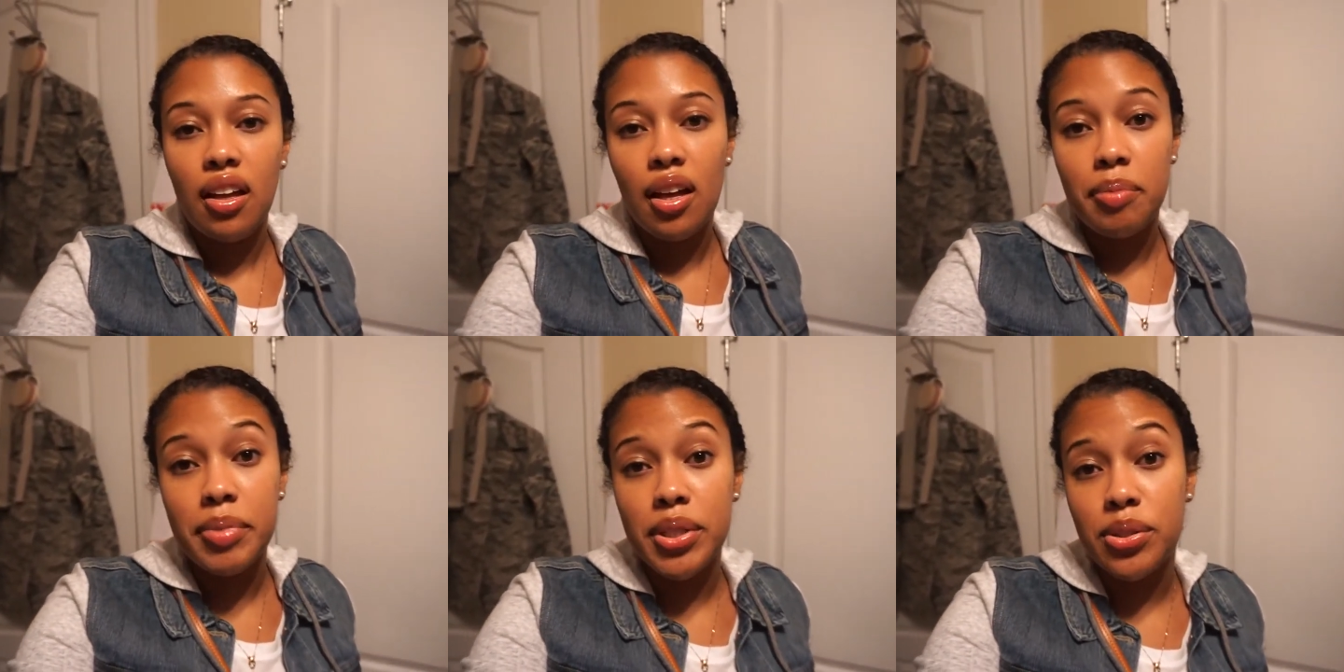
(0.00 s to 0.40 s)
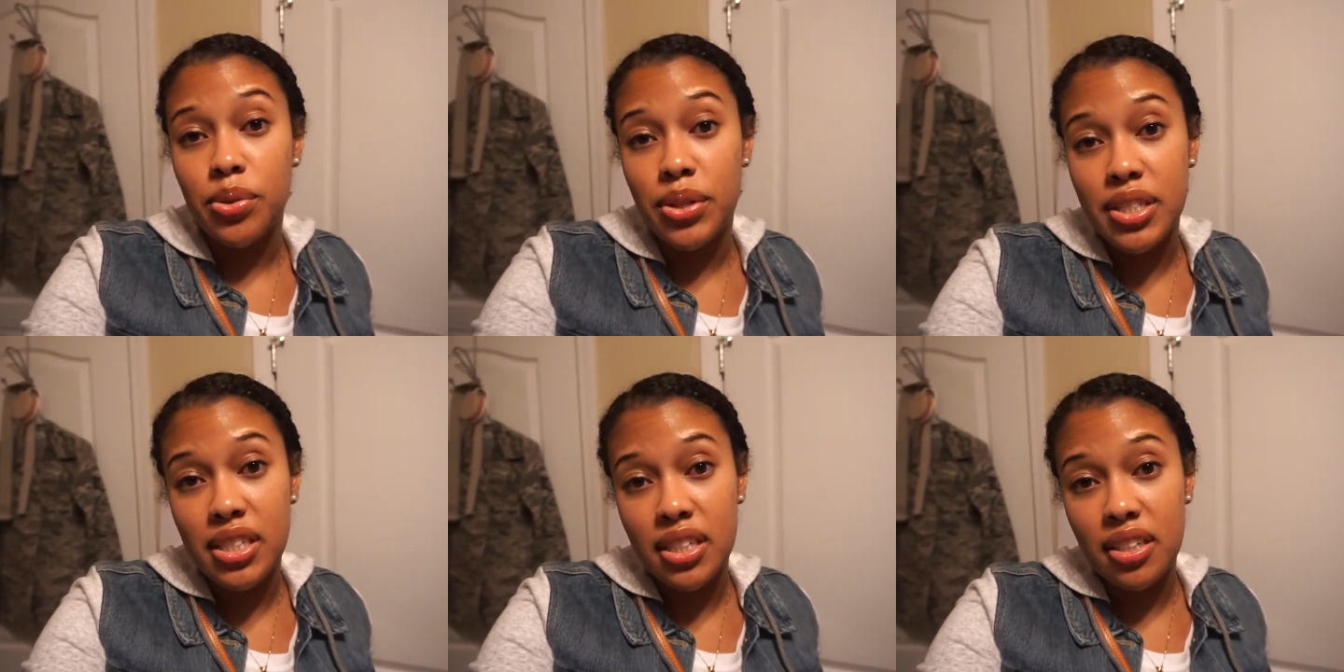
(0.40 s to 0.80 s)
I'm
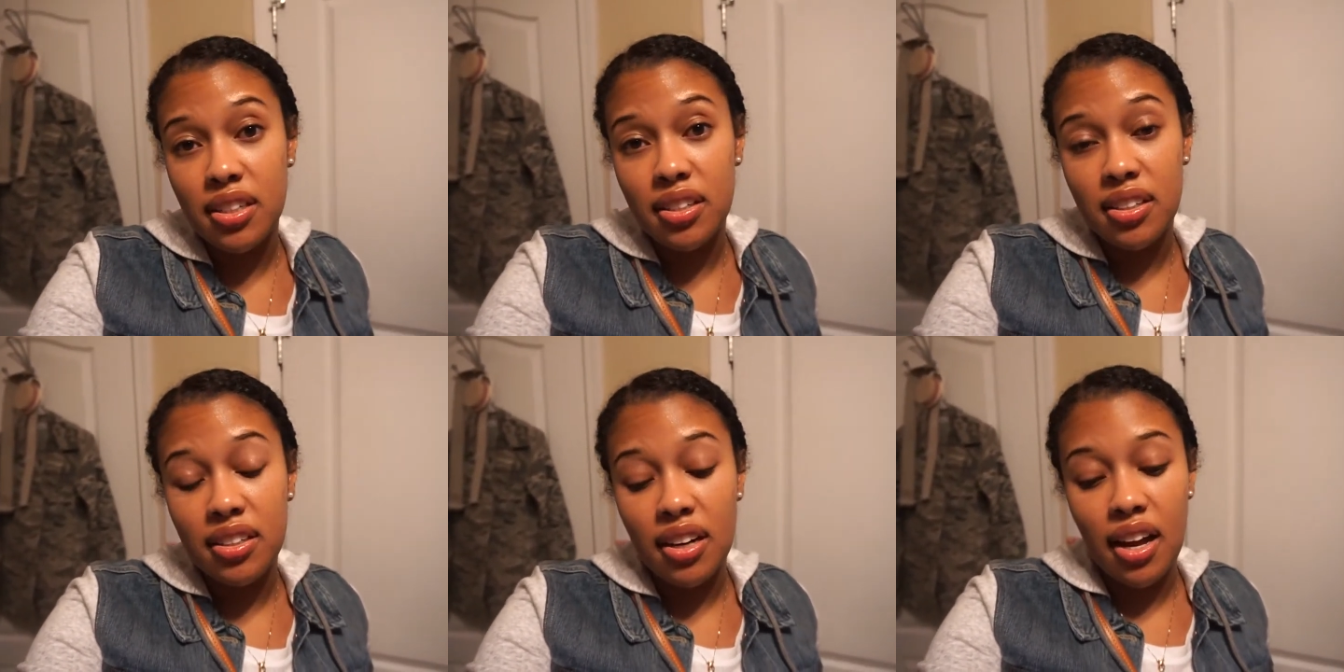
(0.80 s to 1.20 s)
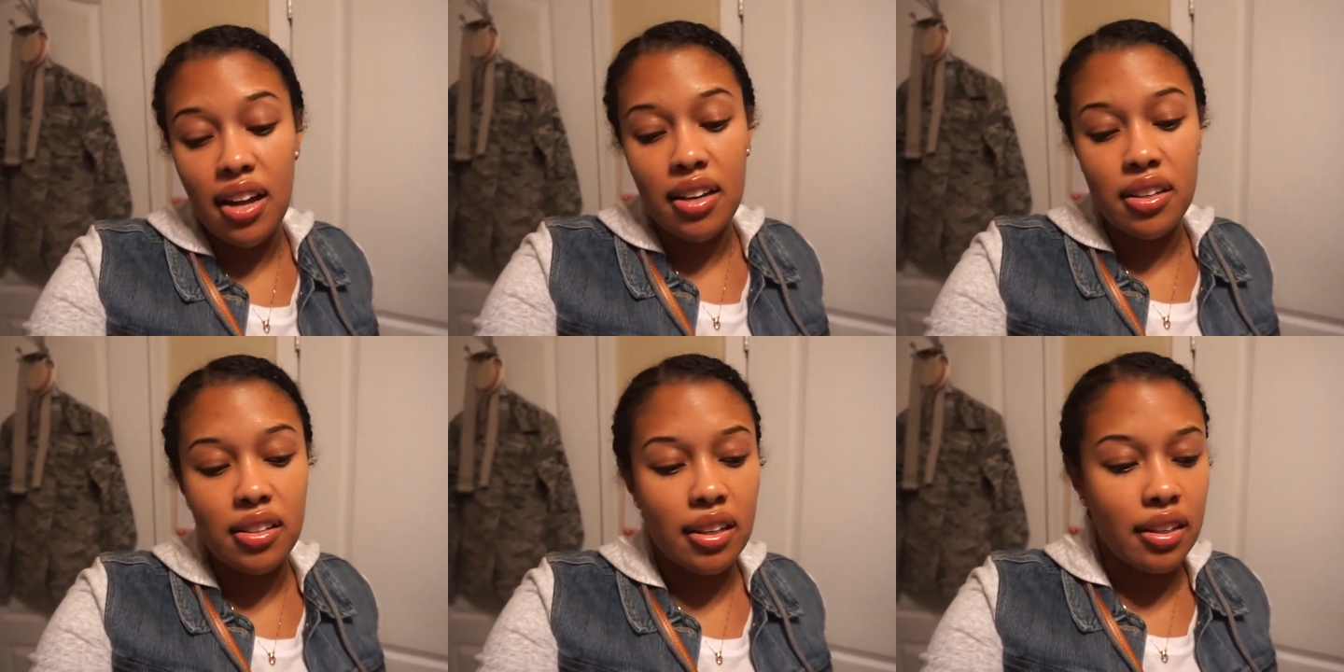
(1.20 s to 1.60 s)
exhausted, and I
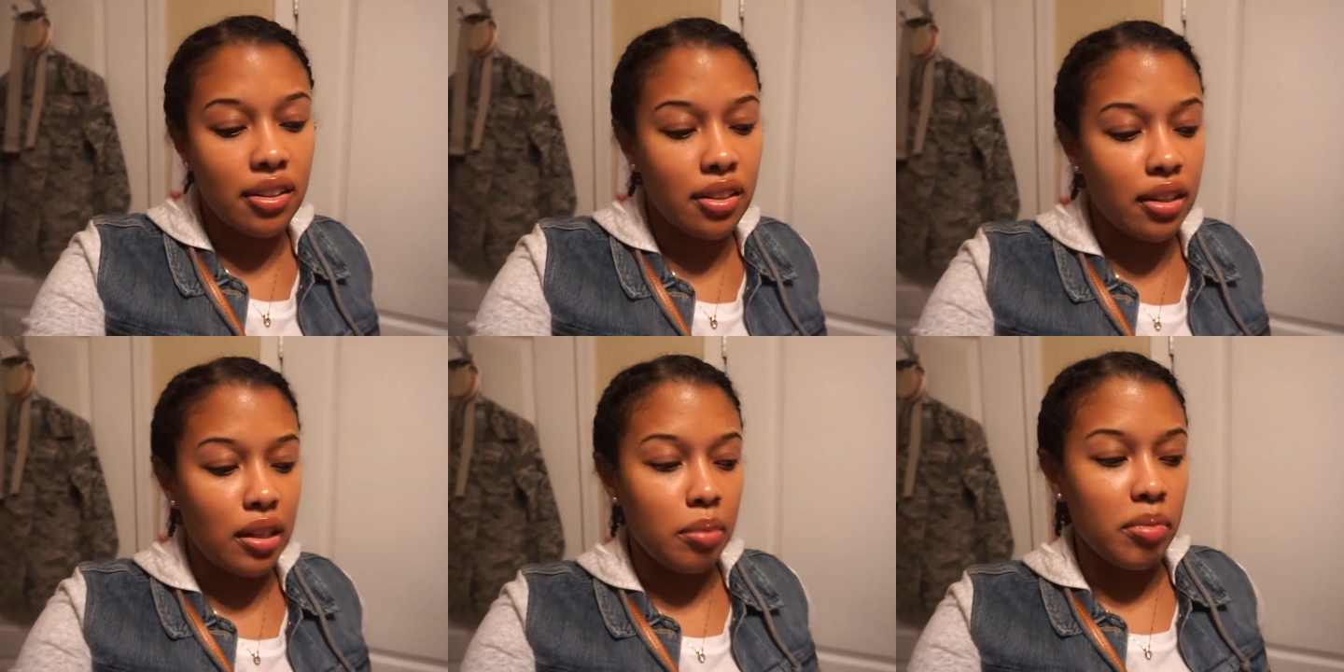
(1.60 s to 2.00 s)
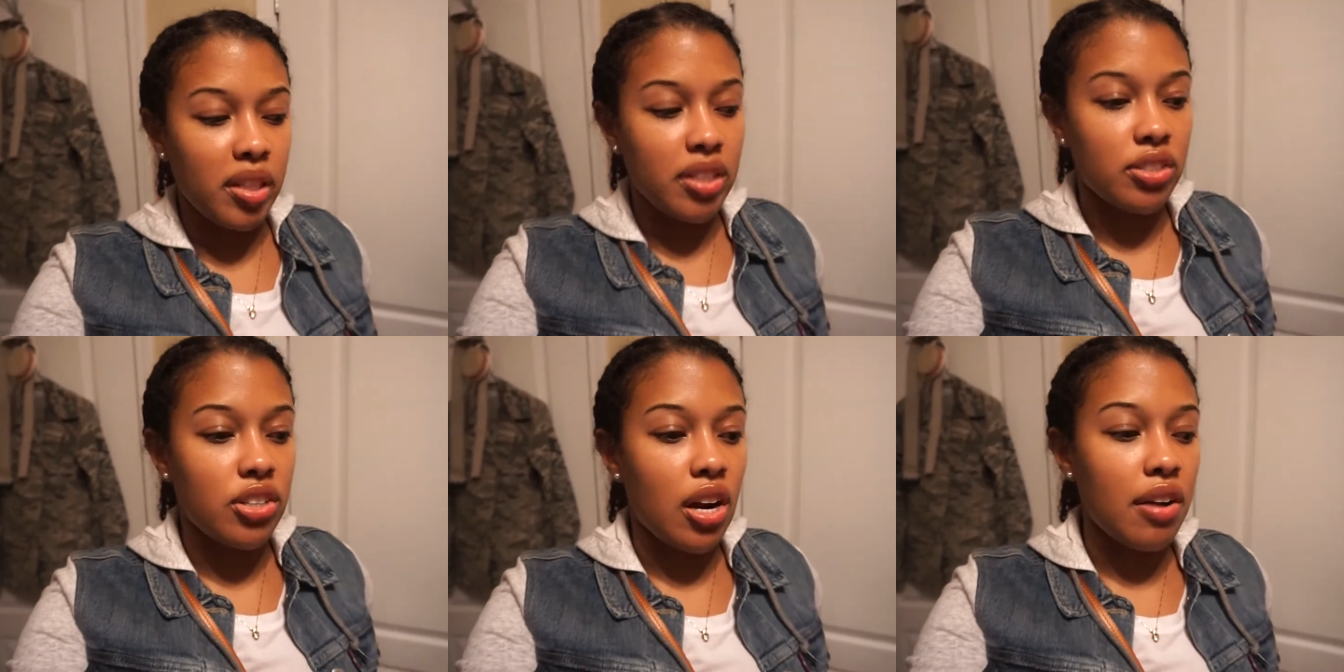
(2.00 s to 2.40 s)
had like a thirty
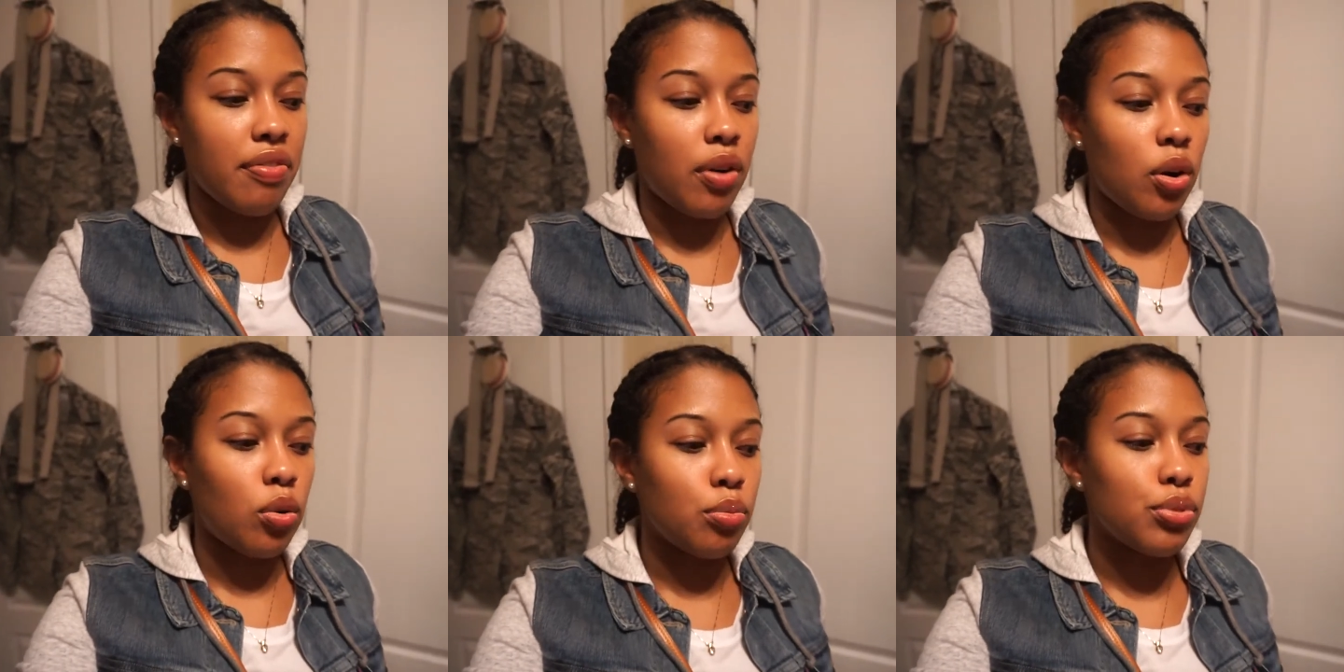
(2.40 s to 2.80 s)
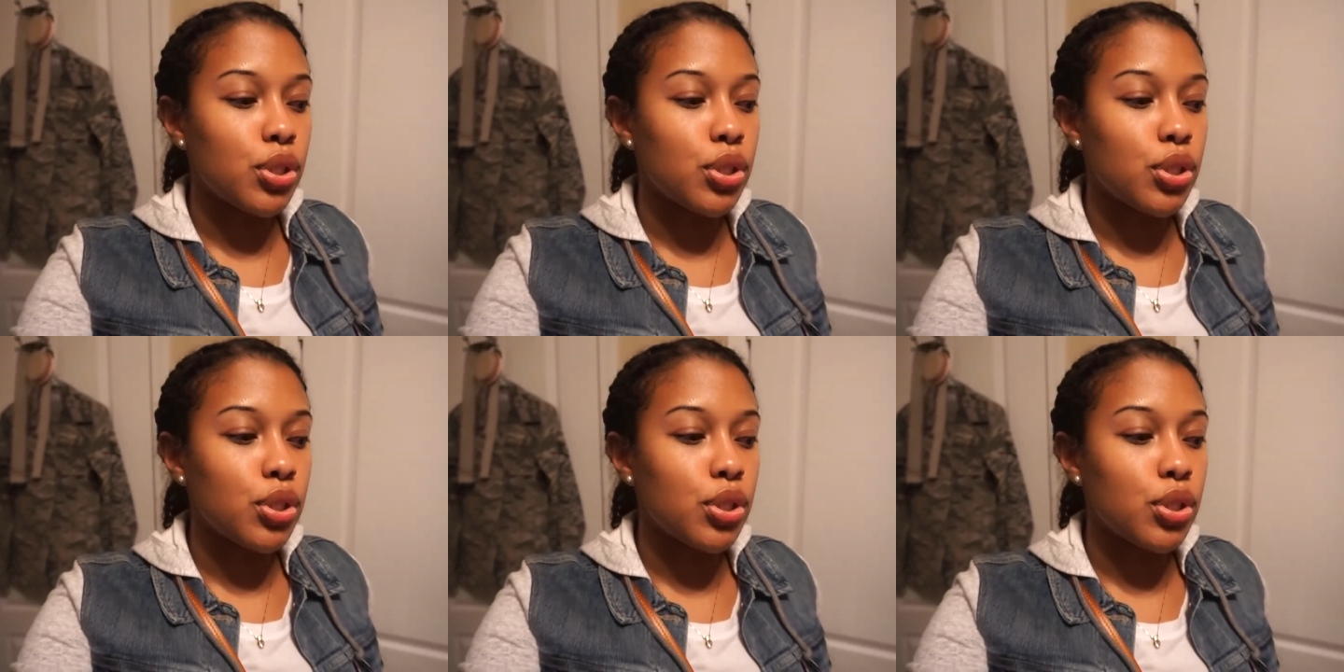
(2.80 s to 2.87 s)
minute drive home.